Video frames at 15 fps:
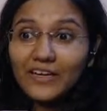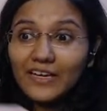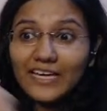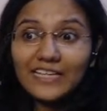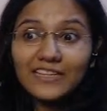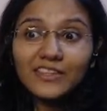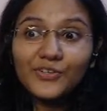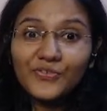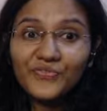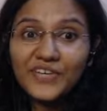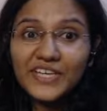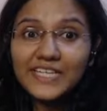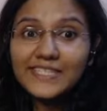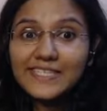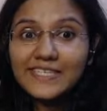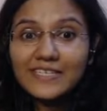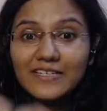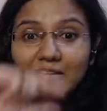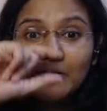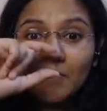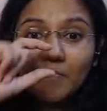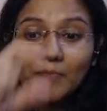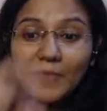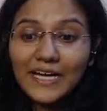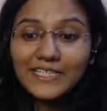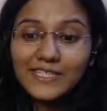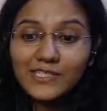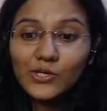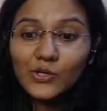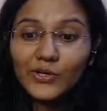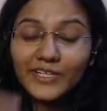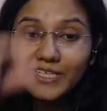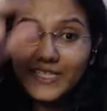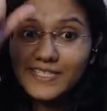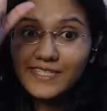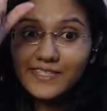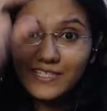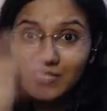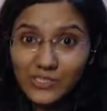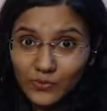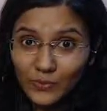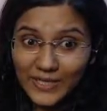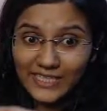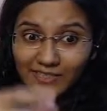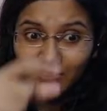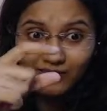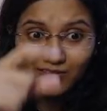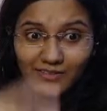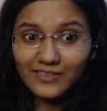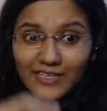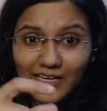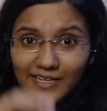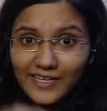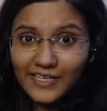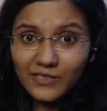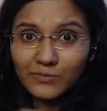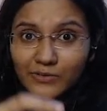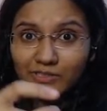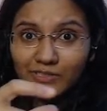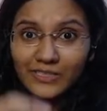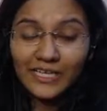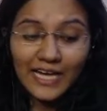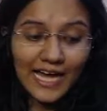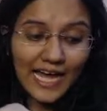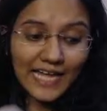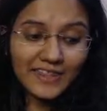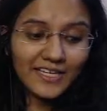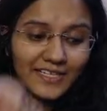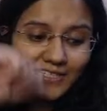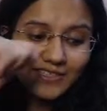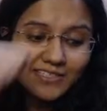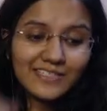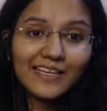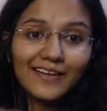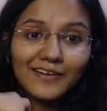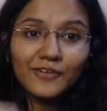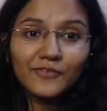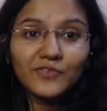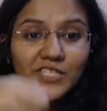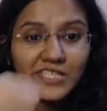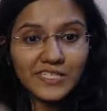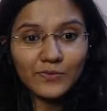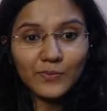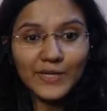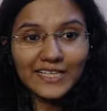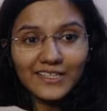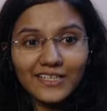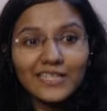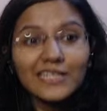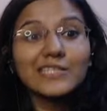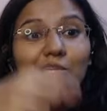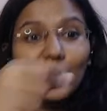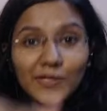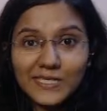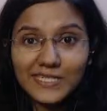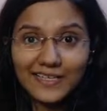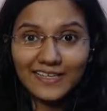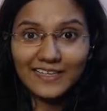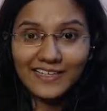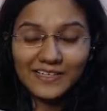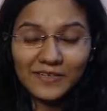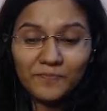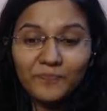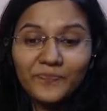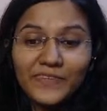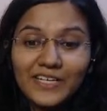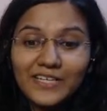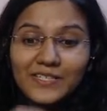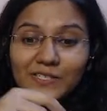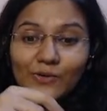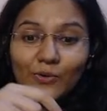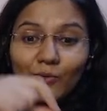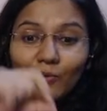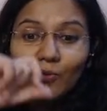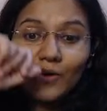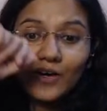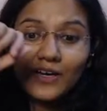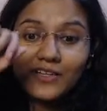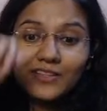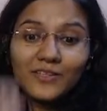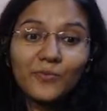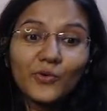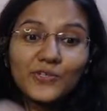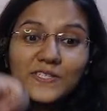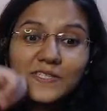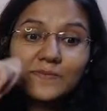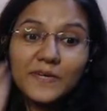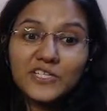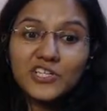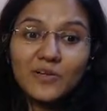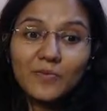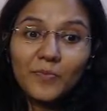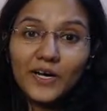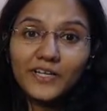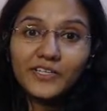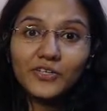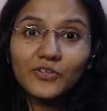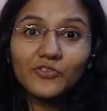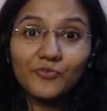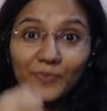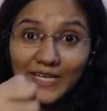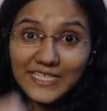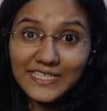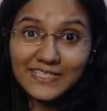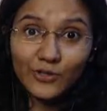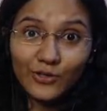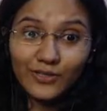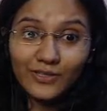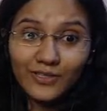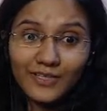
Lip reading: In the feast, Mysore is the sweet, the karigadabu, and the inside of the sweet is Hosahalli. So the most special part of Mysore